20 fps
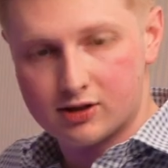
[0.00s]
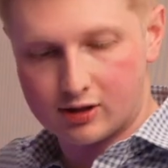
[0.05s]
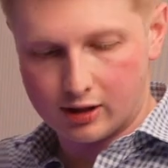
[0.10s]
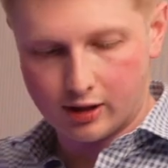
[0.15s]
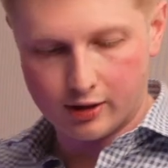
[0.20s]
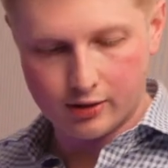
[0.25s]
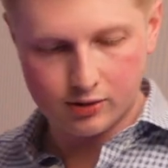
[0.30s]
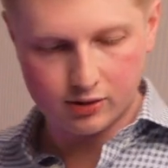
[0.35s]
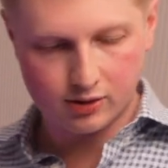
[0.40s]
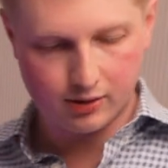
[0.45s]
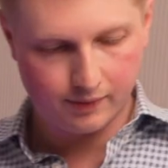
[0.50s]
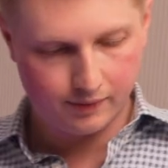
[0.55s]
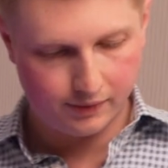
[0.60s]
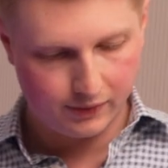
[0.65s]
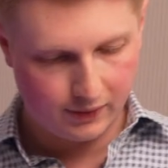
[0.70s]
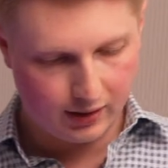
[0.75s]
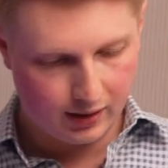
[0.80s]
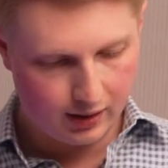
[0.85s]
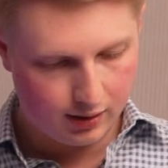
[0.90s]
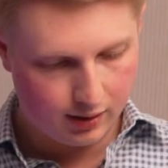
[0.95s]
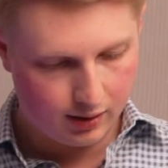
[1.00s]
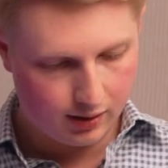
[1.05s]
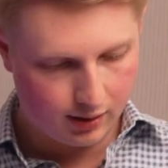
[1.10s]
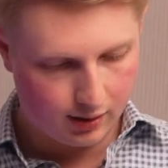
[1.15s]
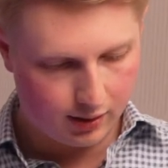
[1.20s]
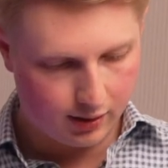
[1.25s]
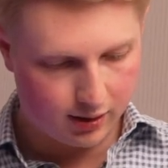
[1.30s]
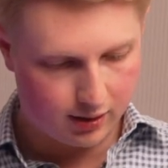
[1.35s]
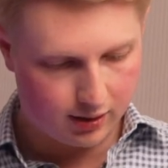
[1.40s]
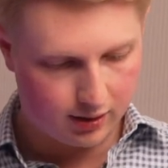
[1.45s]
closed.
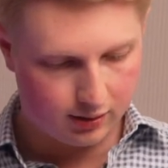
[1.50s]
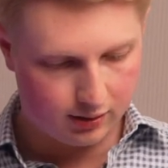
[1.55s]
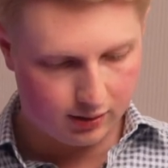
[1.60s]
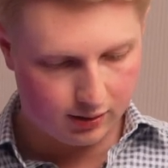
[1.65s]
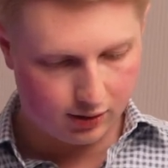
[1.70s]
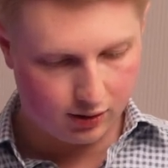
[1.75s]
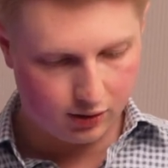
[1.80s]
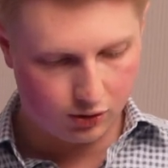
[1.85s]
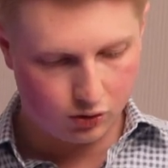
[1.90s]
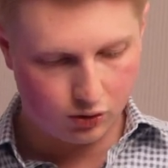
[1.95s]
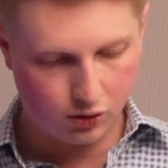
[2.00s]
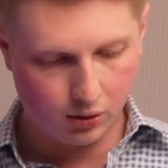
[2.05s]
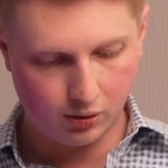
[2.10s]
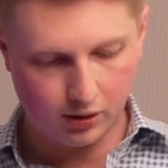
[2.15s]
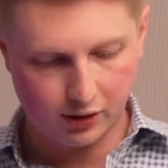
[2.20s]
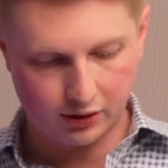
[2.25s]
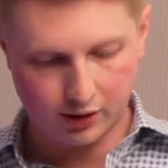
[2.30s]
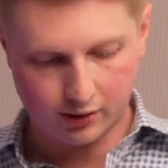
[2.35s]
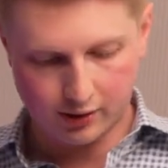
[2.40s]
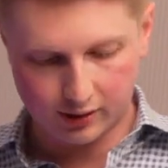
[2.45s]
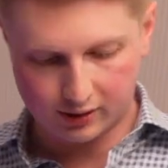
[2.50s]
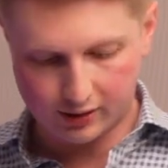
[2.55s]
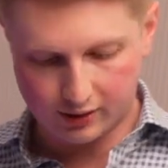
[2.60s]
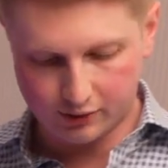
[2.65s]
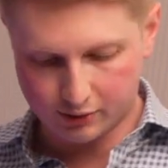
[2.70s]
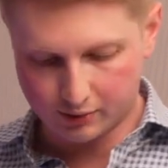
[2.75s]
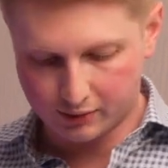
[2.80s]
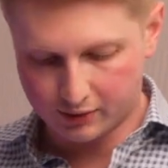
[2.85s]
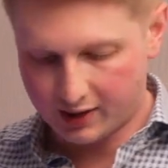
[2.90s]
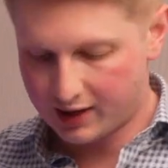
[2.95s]
I can control it directly
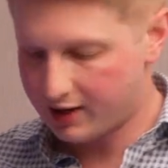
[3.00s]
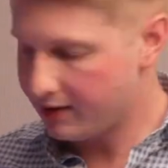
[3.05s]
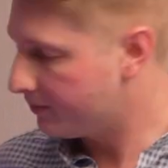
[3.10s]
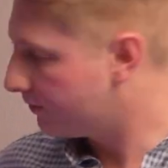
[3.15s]
from there.